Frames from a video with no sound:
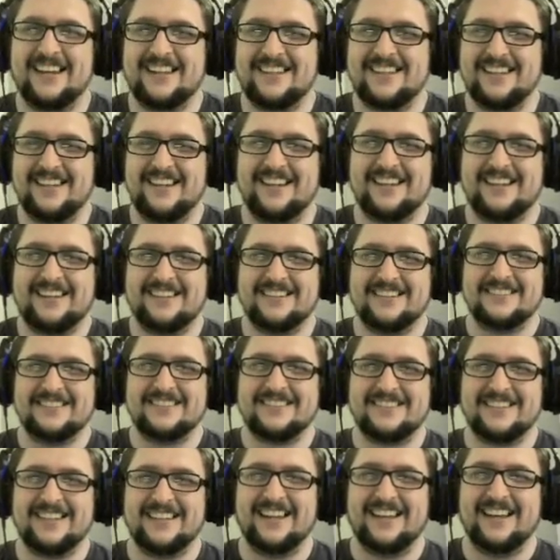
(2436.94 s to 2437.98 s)
Heck yeah.
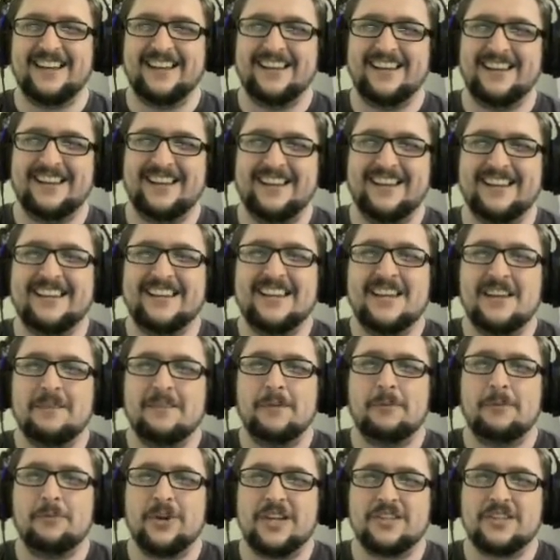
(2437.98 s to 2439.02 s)

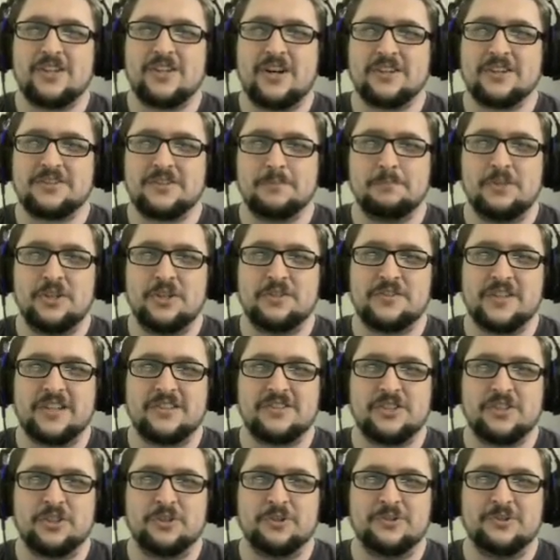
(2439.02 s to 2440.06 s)
Maybe we could talk some music
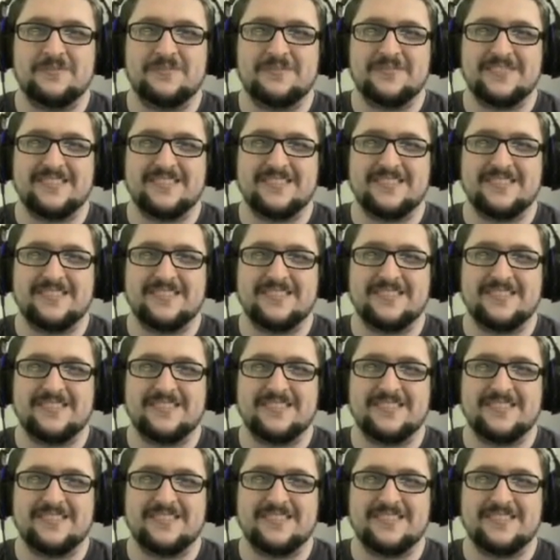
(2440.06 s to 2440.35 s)
too.